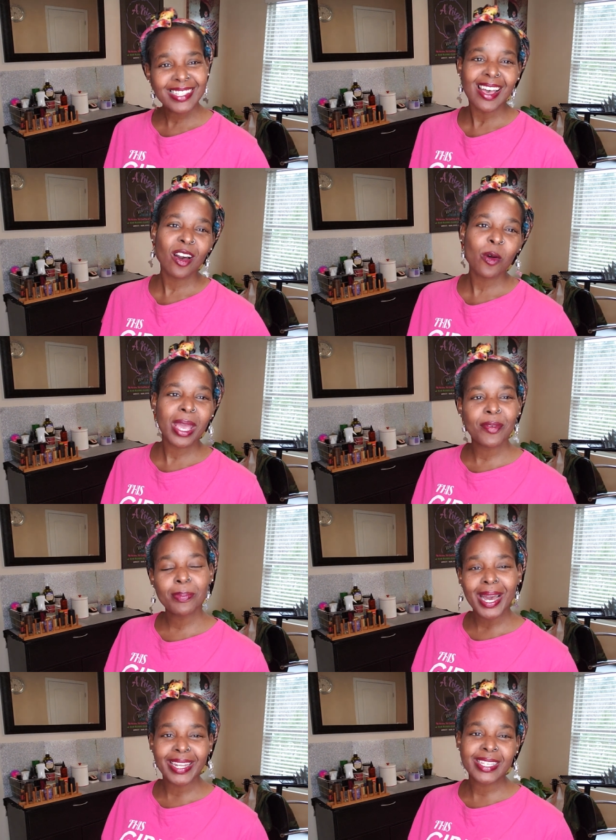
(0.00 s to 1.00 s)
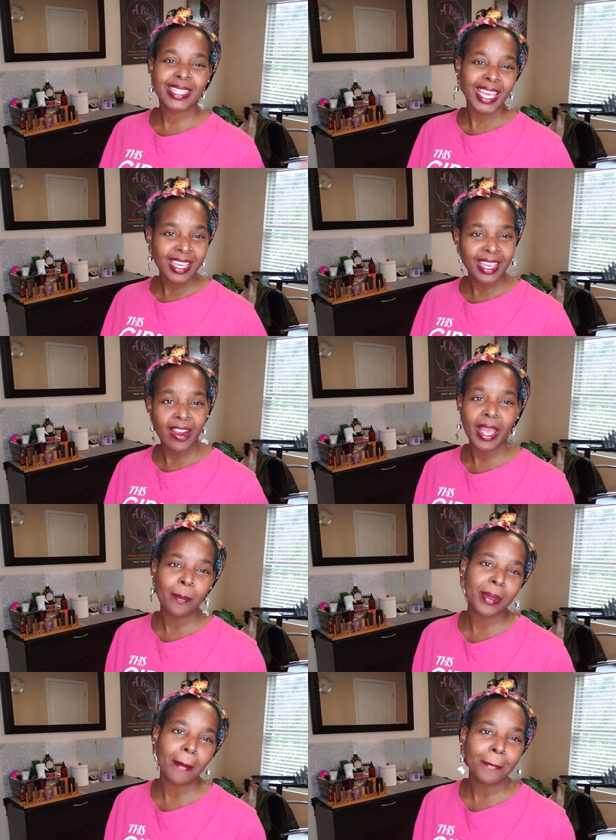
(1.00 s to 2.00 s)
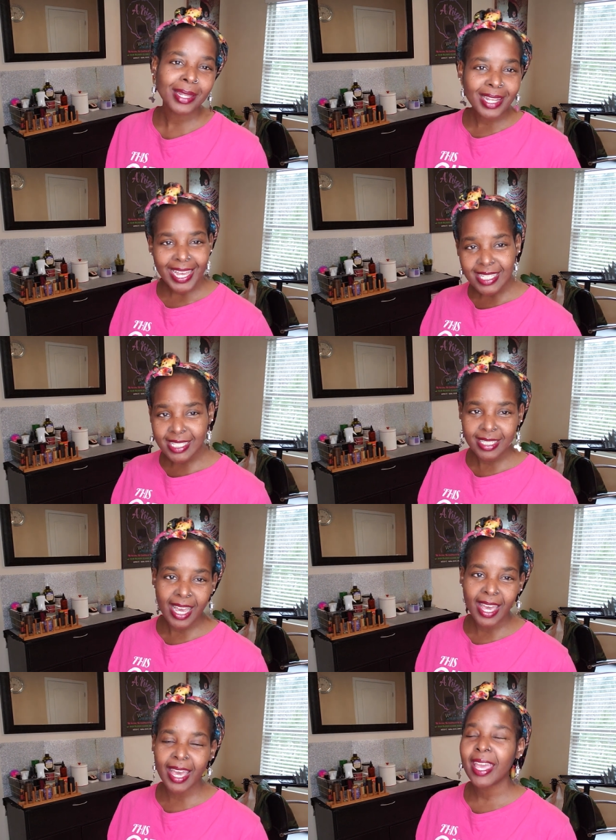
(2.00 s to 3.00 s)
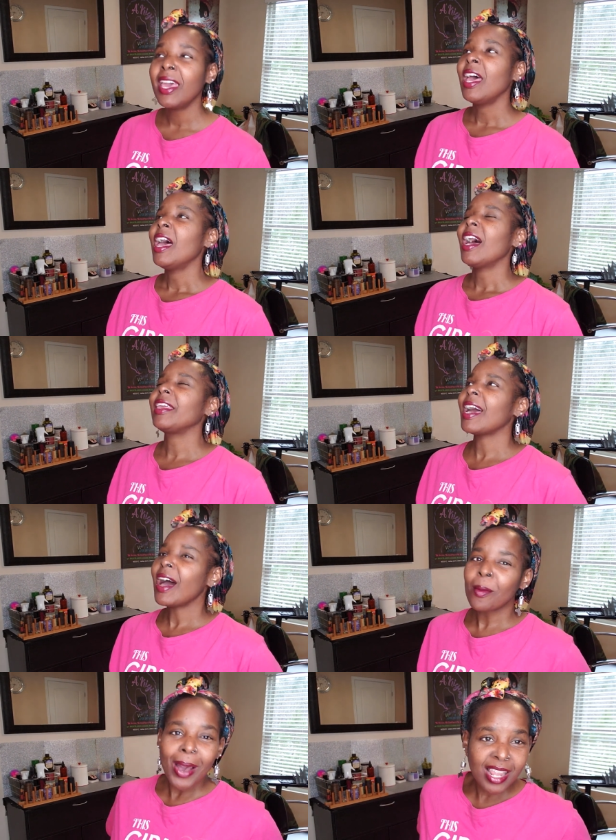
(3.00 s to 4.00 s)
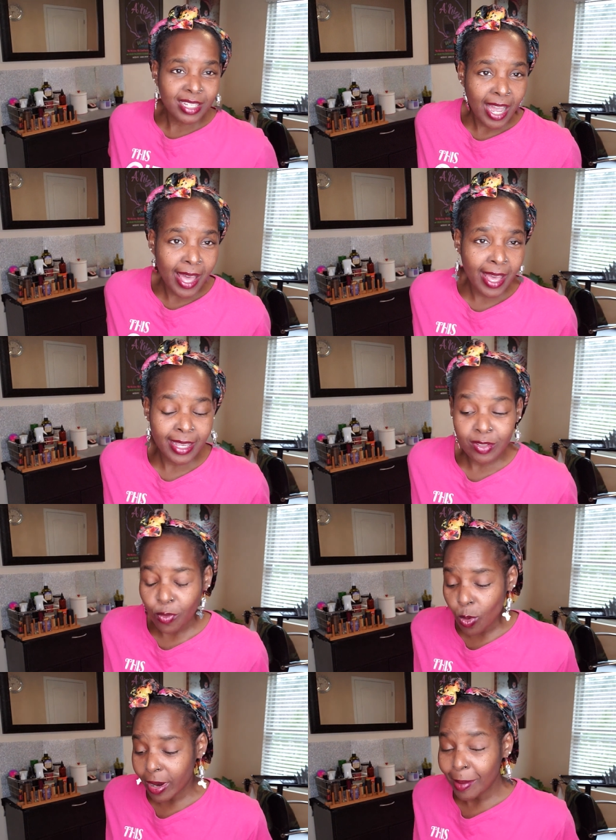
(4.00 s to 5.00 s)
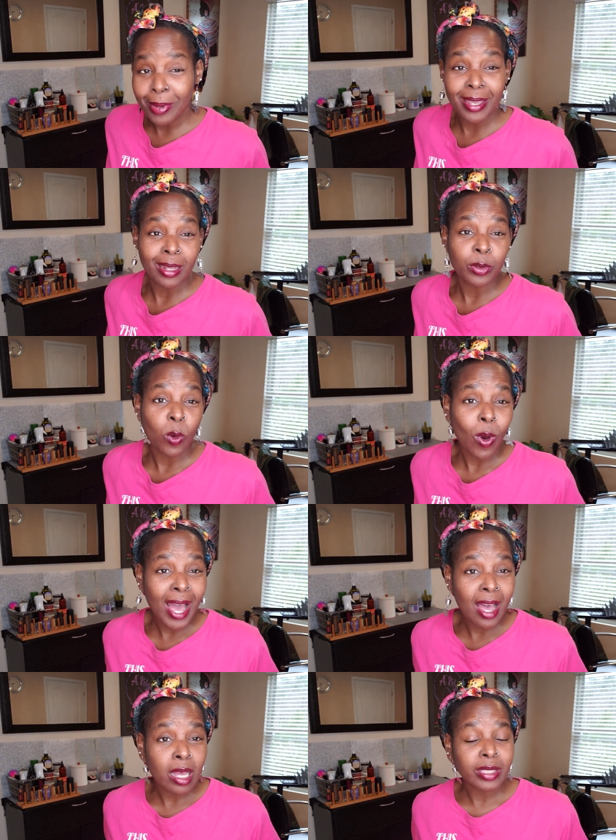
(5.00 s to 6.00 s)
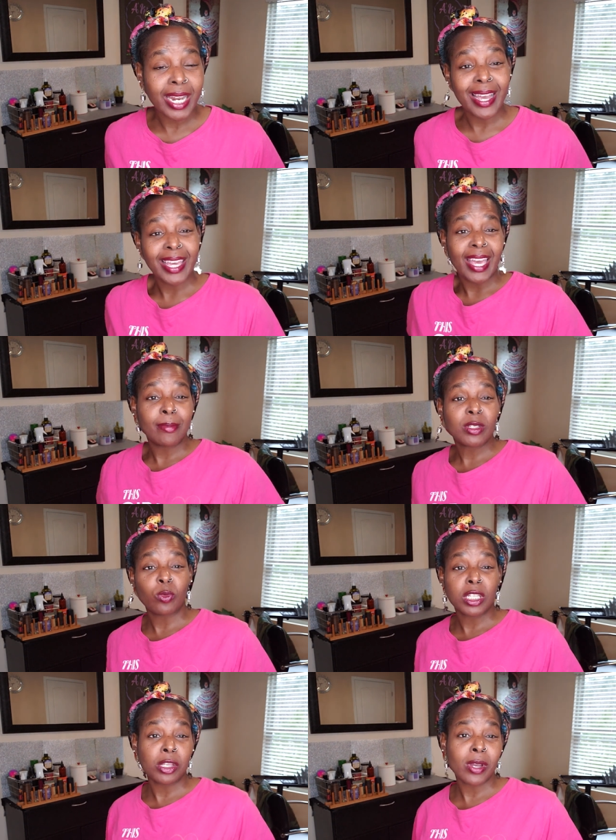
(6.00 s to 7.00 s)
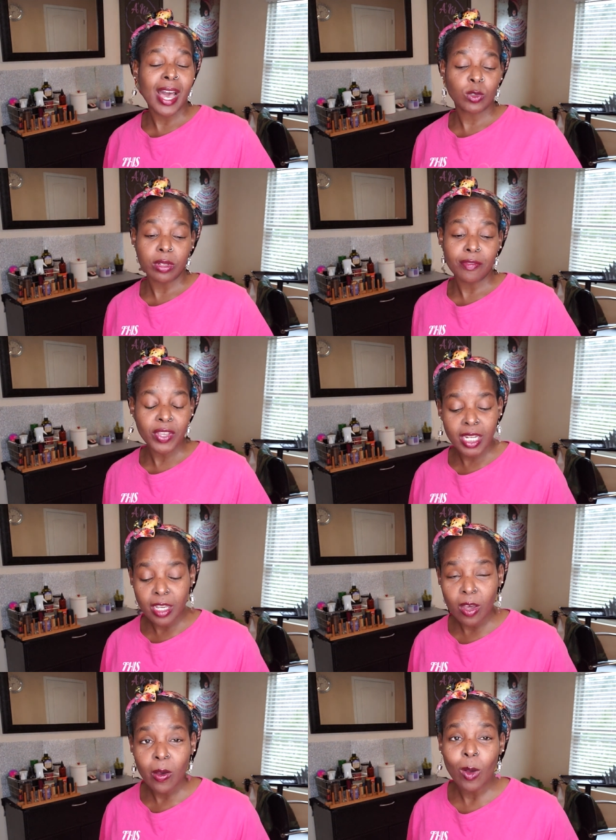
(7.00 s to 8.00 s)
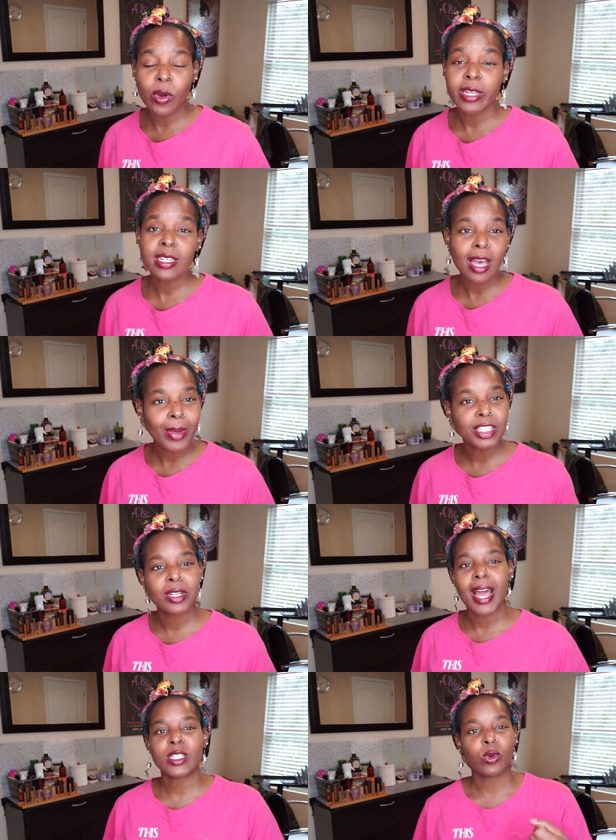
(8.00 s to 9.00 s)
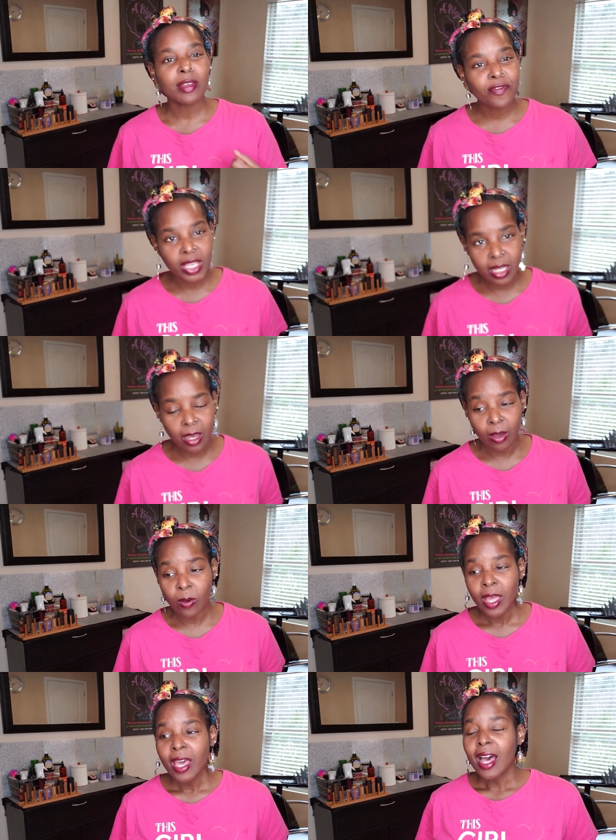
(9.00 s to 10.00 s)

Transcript: I hope everybody is taking care and being blessed today. Y'all, I apologize for it being a little while that I came with you guys with a video. I wanted to come at you guys with a video.